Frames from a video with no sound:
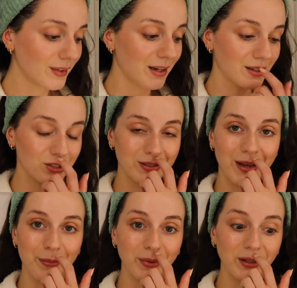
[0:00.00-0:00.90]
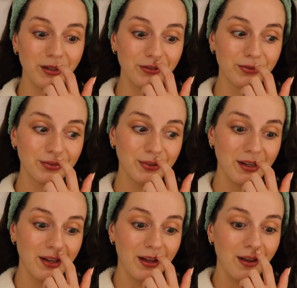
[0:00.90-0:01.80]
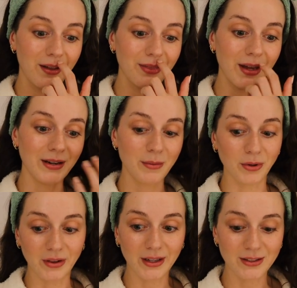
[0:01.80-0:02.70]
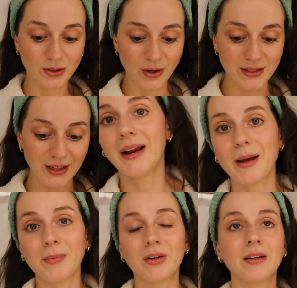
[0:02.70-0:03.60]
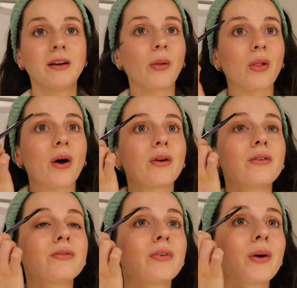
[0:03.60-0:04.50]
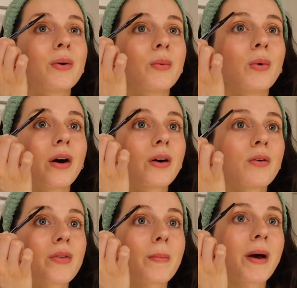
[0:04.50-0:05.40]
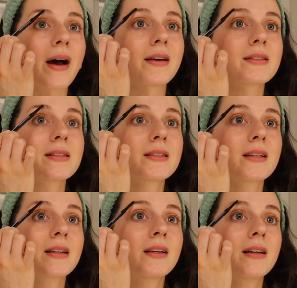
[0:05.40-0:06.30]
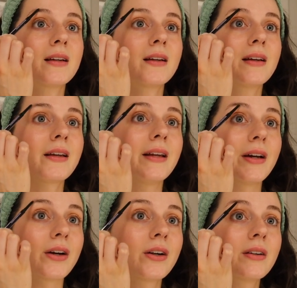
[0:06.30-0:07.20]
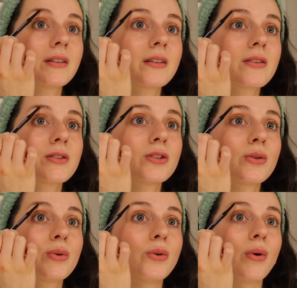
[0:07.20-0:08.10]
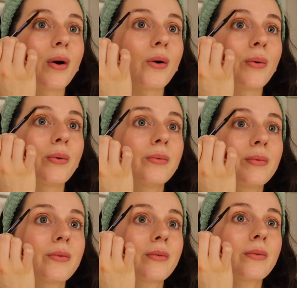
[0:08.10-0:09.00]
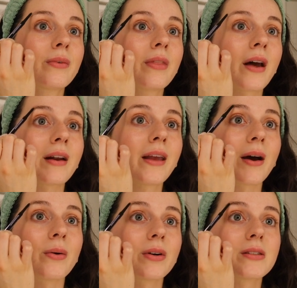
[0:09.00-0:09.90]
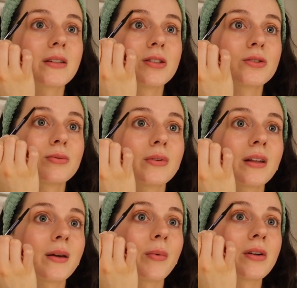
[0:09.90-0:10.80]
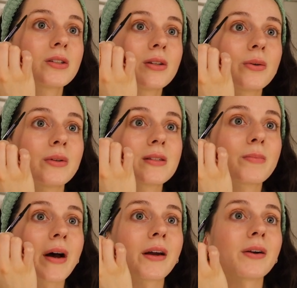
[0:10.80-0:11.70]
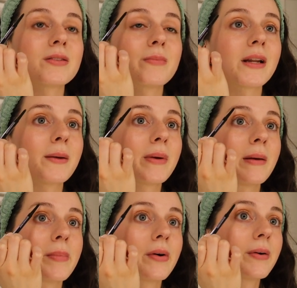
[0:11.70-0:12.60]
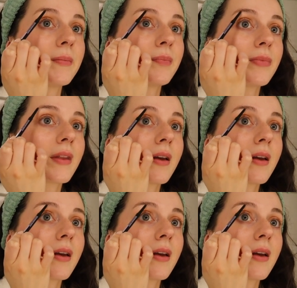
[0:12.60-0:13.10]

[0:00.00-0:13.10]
And I just can't believe that number. Like, it's crazy. And I put in a lot of work over the past year to grow that account because I just really want to inspire as many people